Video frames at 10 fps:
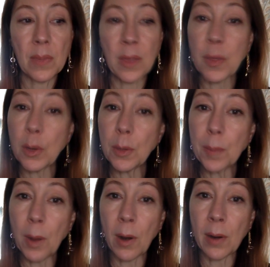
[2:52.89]
The third
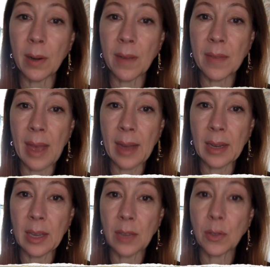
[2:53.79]
part of that
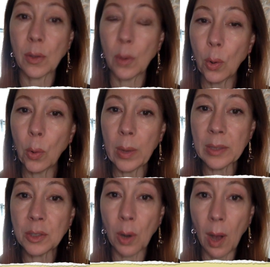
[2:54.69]
is who
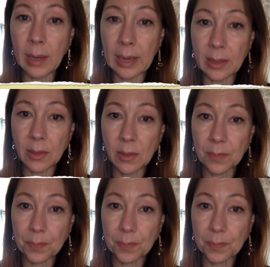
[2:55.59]
is your audience?